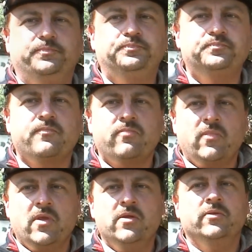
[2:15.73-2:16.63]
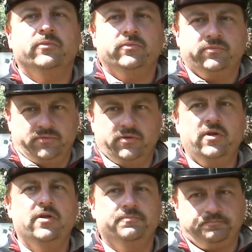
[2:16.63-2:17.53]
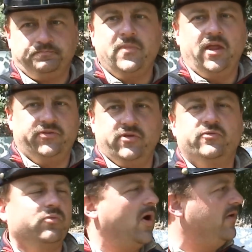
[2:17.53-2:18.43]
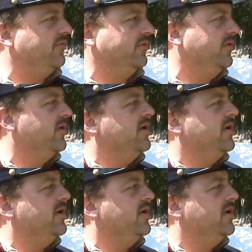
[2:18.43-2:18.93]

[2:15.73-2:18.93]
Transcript: A 3-inch ordnance rifle. It's rifled.